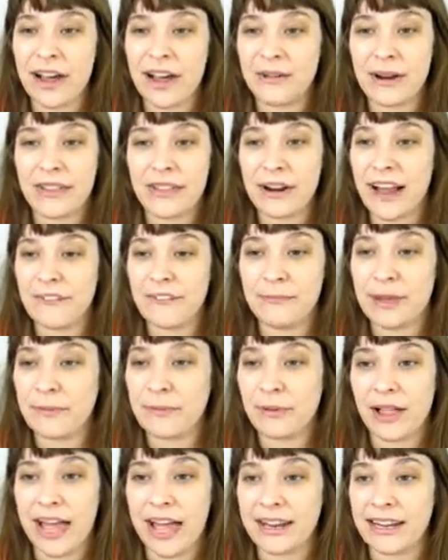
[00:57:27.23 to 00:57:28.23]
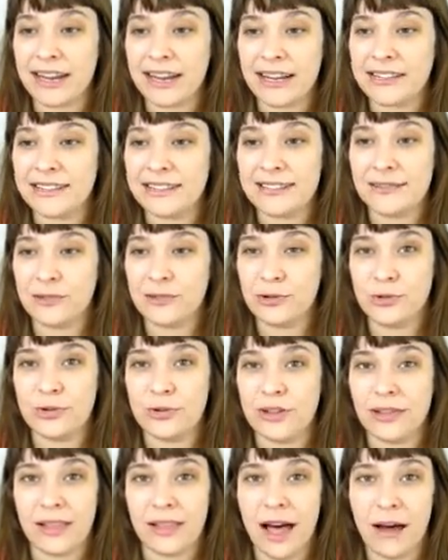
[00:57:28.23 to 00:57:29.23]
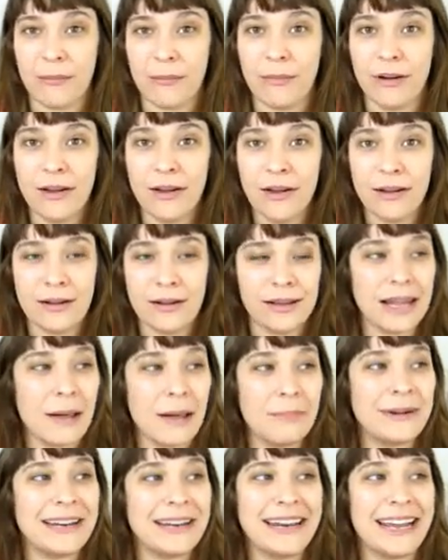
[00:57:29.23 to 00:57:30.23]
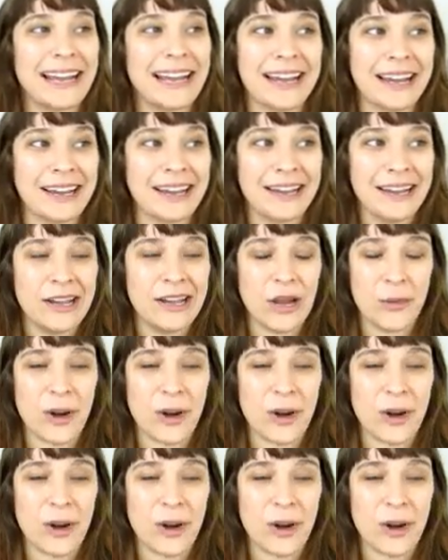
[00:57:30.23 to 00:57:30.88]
I'd rather have people at Nick's new club, Club Nick,